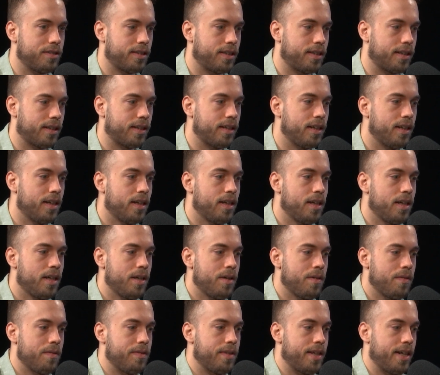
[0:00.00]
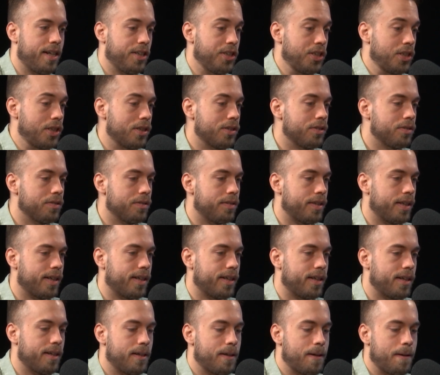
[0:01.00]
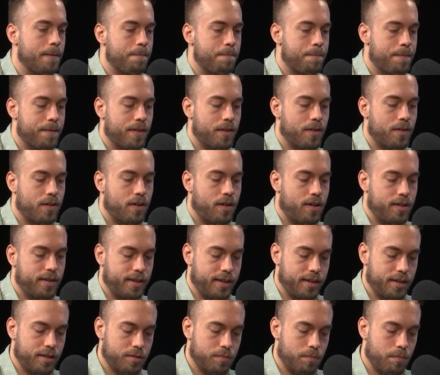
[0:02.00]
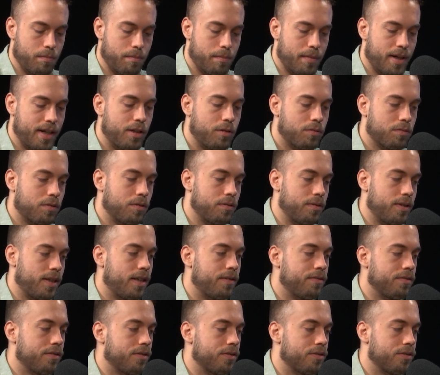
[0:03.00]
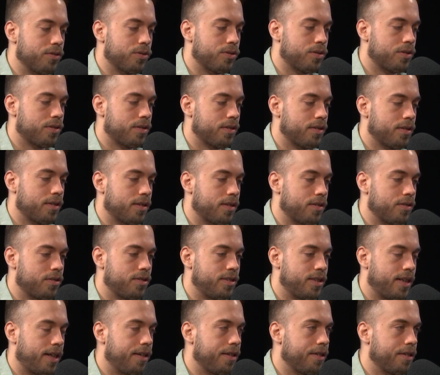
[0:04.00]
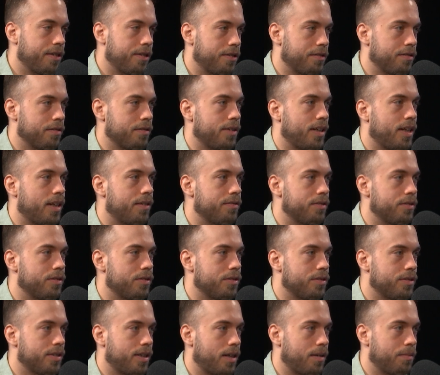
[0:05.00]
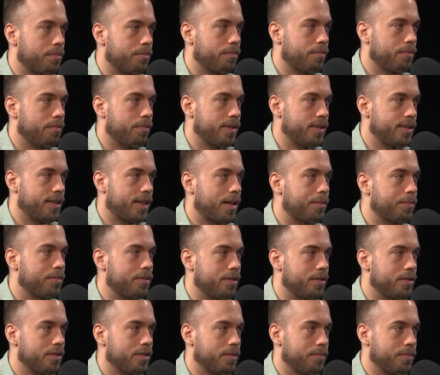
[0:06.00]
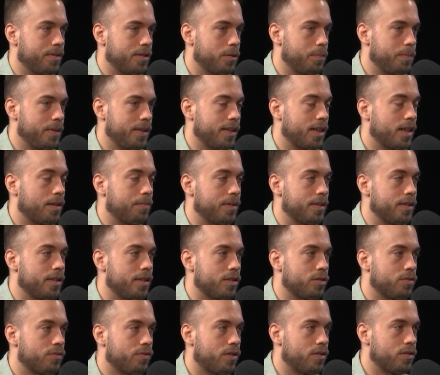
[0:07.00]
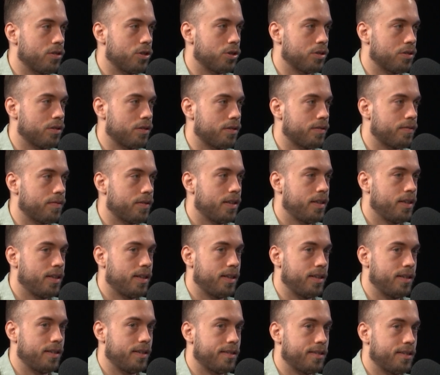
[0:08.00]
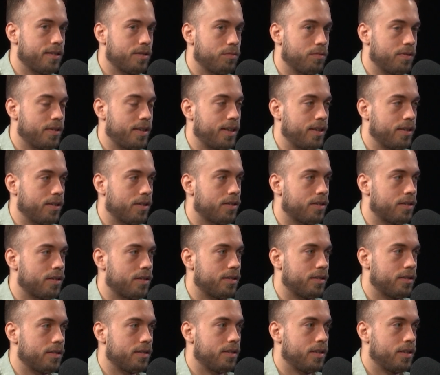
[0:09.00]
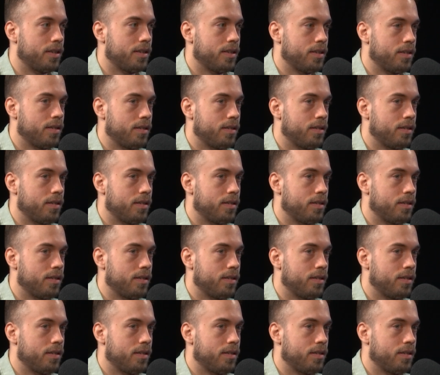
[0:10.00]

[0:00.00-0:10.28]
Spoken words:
is that they know that on these micro levels, cellular levels, that metabolism is becoming dysfunctional. And this is what they call